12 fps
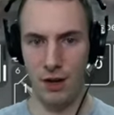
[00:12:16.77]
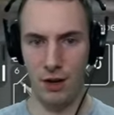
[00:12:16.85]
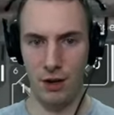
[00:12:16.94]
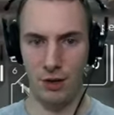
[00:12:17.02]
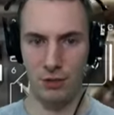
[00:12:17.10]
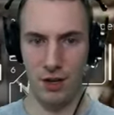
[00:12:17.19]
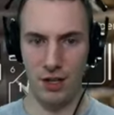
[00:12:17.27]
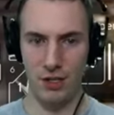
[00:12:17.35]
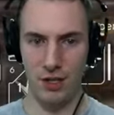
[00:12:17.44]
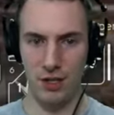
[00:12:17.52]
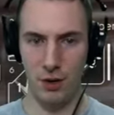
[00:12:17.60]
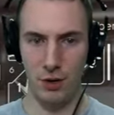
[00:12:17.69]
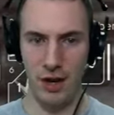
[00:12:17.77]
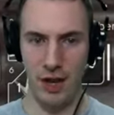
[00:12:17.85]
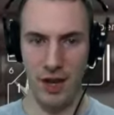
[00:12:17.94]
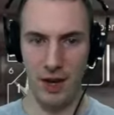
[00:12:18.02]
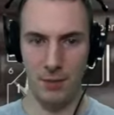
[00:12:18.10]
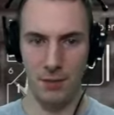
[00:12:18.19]
our Grux is going
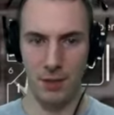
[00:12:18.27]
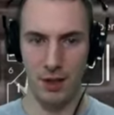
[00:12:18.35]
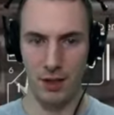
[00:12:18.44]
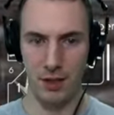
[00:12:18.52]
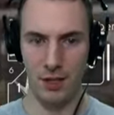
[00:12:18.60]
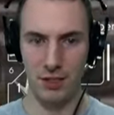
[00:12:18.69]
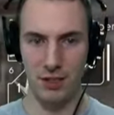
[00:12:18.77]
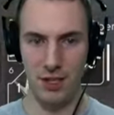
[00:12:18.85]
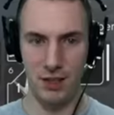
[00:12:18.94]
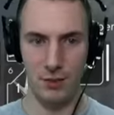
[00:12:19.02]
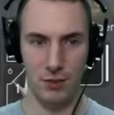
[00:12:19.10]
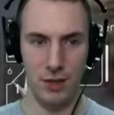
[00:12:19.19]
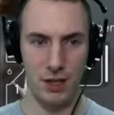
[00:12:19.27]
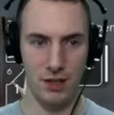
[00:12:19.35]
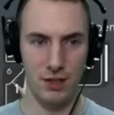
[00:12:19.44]
ham. Let's see what we can